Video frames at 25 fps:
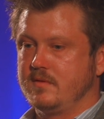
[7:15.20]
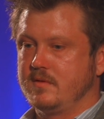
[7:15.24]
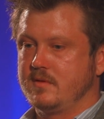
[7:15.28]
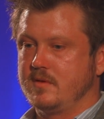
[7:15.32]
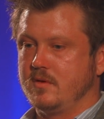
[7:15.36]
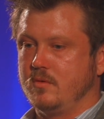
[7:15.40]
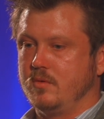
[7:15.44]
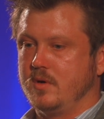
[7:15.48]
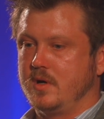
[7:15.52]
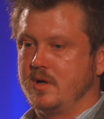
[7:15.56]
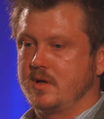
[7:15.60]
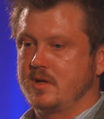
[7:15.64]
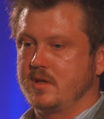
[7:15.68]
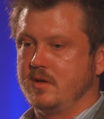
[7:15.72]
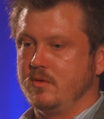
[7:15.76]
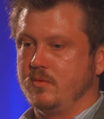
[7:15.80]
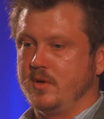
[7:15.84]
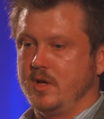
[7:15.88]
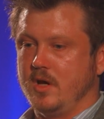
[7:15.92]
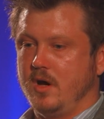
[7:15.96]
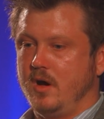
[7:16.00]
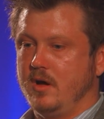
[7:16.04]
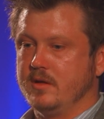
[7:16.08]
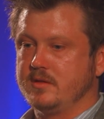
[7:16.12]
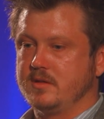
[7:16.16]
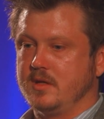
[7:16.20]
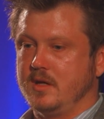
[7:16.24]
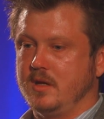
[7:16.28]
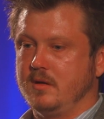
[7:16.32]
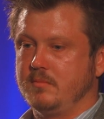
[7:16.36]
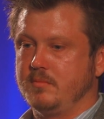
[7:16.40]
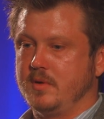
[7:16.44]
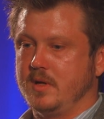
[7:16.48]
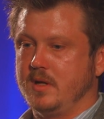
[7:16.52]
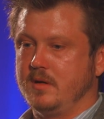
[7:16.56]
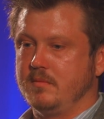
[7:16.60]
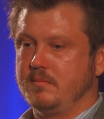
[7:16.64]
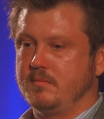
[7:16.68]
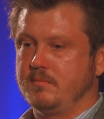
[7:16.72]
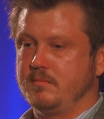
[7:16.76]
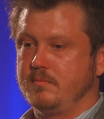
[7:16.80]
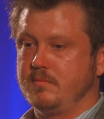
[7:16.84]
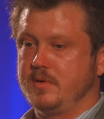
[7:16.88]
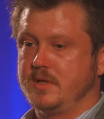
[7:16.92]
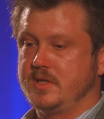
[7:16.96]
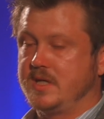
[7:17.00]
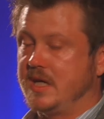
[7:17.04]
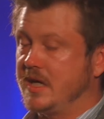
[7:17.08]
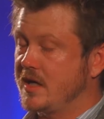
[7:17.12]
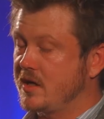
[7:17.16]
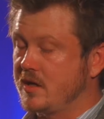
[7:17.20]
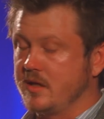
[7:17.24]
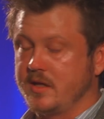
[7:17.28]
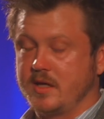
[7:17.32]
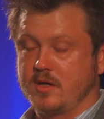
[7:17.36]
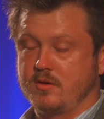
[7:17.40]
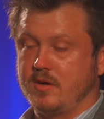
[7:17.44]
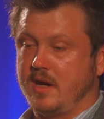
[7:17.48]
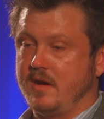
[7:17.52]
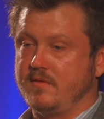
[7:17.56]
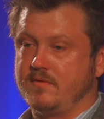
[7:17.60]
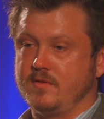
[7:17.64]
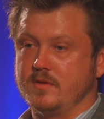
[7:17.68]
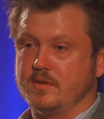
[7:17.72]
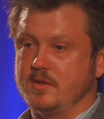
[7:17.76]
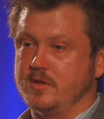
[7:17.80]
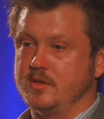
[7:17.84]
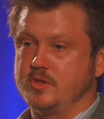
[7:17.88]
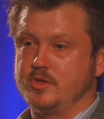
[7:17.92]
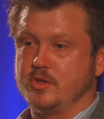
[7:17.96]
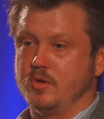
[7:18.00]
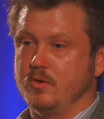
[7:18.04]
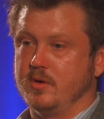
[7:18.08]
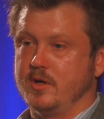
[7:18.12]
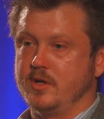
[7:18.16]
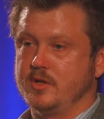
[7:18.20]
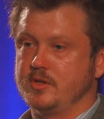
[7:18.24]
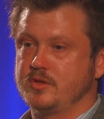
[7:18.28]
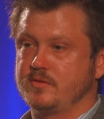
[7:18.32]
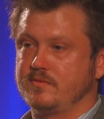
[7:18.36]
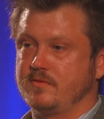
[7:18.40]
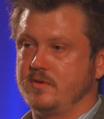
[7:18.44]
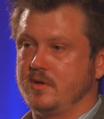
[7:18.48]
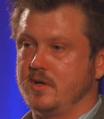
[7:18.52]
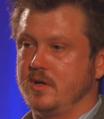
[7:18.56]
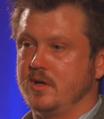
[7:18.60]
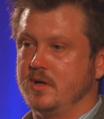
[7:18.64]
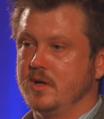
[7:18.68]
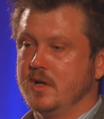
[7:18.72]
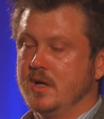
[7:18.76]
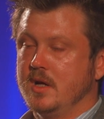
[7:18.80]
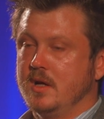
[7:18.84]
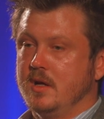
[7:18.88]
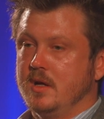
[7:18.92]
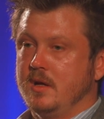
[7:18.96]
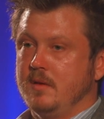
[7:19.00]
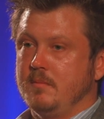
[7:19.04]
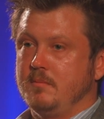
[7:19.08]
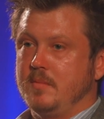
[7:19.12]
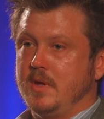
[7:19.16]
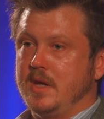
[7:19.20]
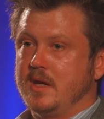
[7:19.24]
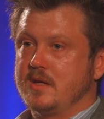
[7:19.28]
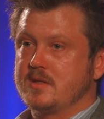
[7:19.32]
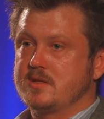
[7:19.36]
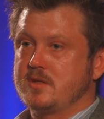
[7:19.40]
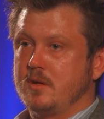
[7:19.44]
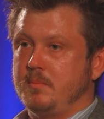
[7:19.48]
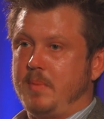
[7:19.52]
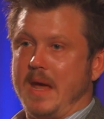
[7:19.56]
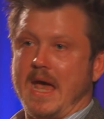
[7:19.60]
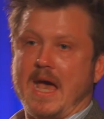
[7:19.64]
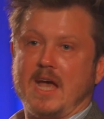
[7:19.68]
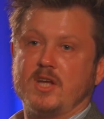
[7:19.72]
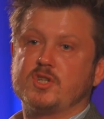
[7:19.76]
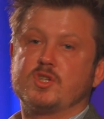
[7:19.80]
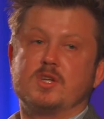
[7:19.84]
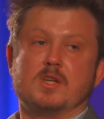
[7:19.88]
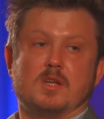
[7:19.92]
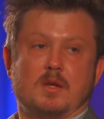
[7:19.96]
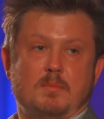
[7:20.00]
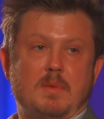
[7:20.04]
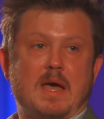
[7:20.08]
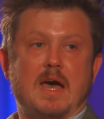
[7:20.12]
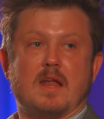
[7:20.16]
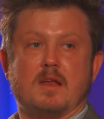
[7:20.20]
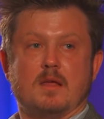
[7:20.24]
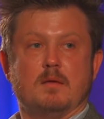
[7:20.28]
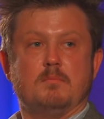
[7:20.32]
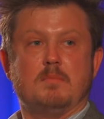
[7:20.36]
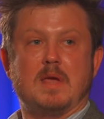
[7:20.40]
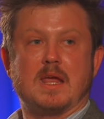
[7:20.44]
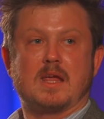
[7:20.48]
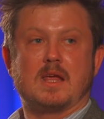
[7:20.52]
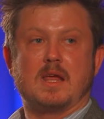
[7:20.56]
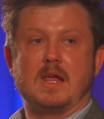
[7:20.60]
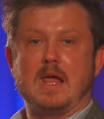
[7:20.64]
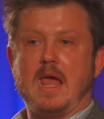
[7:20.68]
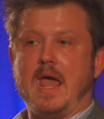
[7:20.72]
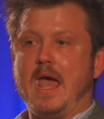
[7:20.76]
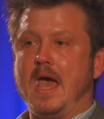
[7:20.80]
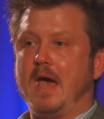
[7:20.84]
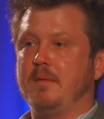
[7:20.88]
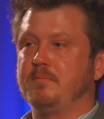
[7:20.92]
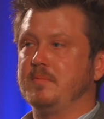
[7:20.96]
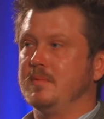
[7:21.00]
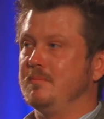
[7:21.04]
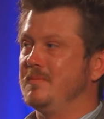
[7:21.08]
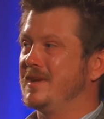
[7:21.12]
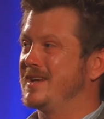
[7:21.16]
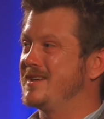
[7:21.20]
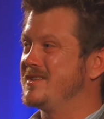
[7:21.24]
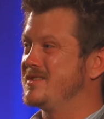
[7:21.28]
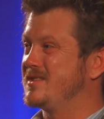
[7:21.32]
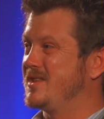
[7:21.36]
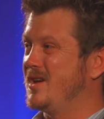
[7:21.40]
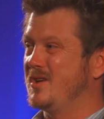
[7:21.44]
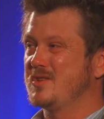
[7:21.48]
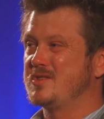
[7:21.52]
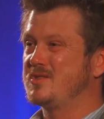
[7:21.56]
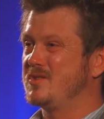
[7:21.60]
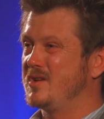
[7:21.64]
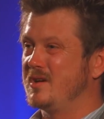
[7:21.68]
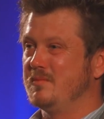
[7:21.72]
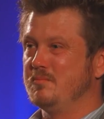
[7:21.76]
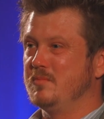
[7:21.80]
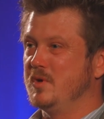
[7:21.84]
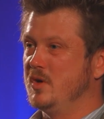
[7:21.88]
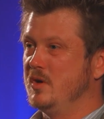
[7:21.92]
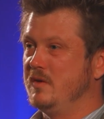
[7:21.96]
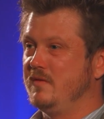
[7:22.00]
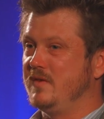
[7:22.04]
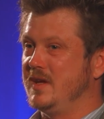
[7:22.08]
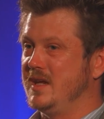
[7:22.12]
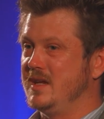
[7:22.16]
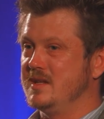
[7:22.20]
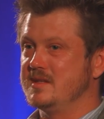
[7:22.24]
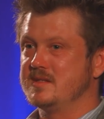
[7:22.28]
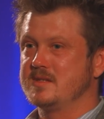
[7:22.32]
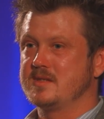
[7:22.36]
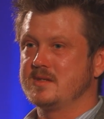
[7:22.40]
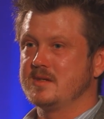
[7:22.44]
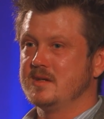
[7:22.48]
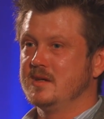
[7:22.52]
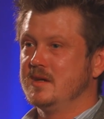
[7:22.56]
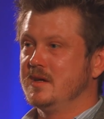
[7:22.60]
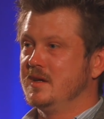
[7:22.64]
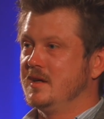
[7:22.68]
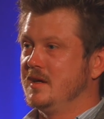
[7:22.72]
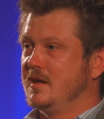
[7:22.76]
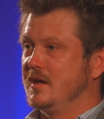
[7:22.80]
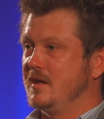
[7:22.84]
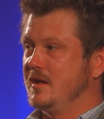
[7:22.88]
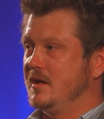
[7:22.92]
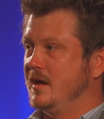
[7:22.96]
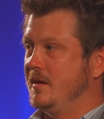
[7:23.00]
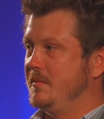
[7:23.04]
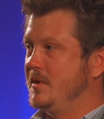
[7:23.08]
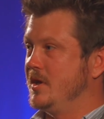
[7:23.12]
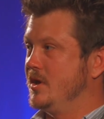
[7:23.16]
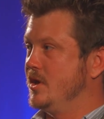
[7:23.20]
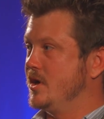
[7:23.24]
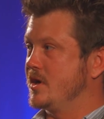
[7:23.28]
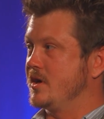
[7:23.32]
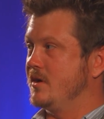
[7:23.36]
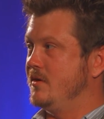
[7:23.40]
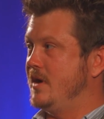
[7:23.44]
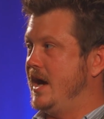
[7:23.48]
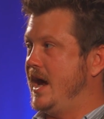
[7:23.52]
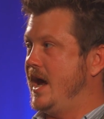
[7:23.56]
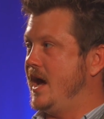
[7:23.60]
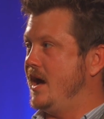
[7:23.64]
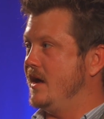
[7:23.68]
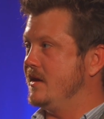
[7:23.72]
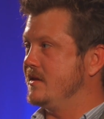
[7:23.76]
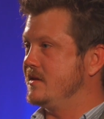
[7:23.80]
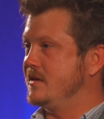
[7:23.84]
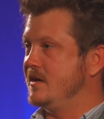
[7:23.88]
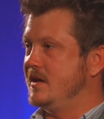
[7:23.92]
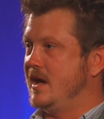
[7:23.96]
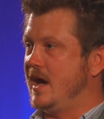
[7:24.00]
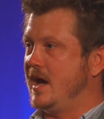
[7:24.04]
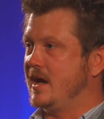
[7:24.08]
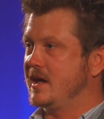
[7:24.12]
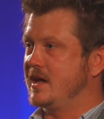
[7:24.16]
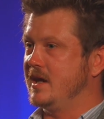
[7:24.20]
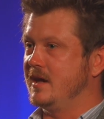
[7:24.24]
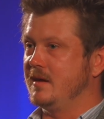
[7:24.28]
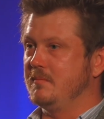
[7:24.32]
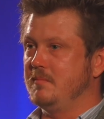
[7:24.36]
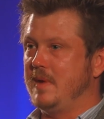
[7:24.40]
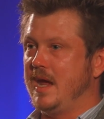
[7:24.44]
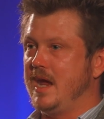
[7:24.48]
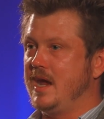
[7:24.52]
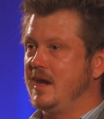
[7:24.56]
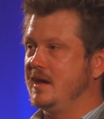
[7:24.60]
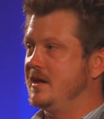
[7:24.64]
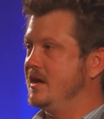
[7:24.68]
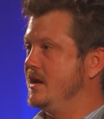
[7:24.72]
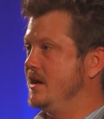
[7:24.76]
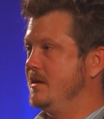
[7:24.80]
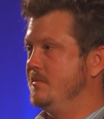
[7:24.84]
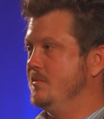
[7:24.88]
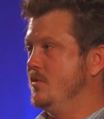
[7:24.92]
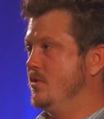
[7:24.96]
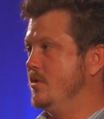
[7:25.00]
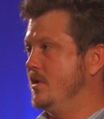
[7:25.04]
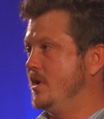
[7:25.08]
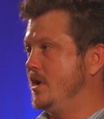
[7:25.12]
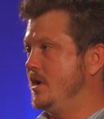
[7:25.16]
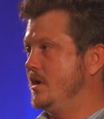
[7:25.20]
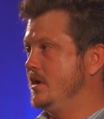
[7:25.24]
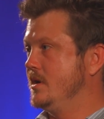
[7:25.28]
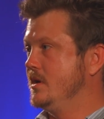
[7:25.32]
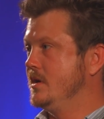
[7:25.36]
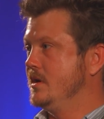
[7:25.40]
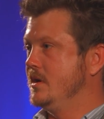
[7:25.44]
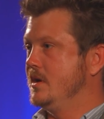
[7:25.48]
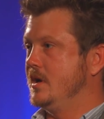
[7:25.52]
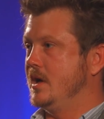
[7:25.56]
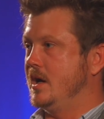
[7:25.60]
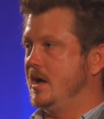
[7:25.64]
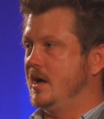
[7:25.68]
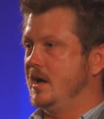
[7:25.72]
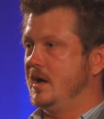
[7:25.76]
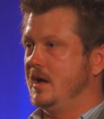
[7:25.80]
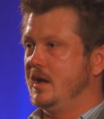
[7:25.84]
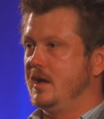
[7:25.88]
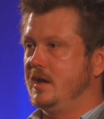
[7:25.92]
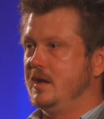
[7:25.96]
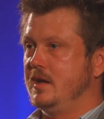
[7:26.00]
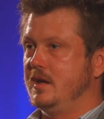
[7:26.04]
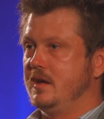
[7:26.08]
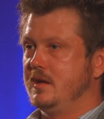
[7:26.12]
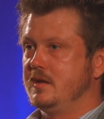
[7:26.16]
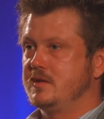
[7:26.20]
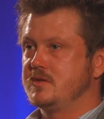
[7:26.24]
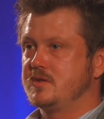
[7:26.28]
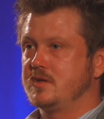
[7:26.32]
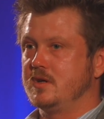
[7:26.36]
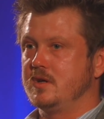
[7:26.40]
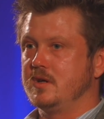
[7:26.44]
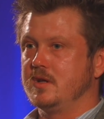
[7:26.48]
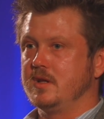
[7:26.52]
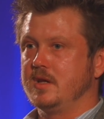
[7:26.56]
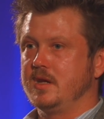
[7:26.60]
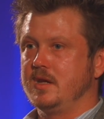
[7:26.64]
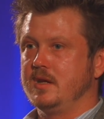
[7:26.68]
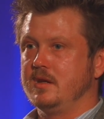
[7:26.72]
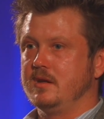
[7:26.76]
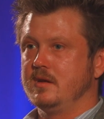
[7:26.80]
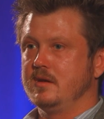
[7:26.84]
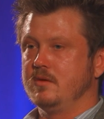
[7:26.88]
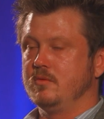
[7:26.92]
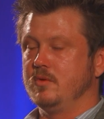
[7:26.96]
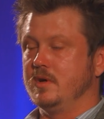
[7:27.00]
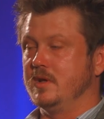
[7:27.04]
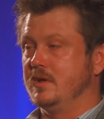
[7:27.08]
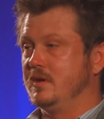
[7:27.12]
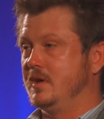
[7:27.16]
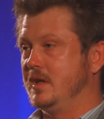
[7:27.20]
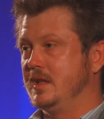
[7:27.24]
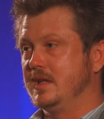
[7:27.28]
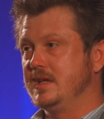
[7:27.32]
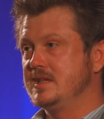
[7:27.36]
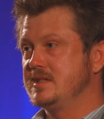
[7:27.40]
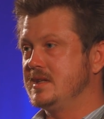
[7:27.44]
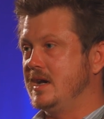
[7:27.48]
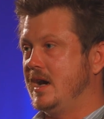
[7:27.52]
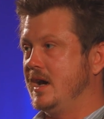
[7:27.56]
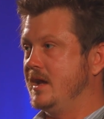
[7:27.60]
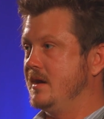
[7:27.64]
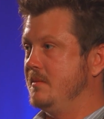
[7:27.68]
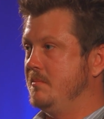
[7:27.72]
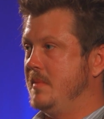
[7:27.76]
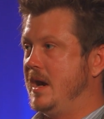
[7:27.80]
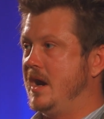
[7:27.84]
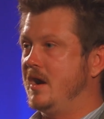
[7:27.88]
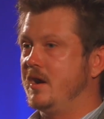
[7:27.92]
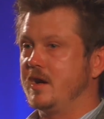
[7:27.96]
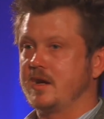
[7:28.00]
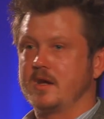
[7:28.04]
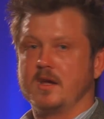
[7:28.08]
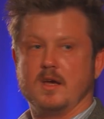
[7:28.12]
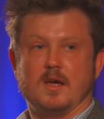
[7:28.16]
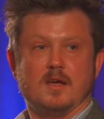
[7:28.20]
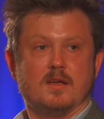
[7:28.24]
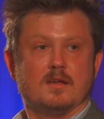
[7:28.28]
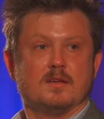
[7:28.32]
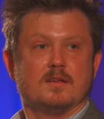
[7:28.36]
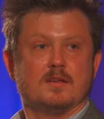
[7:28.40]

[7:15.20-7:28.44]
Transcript: the work that we all did, but particularly grateful to George for being so passionate about it and making it happen. Because those sort of movies, I mean, look around. They're not getting made anymore. Certainly, at least not in America.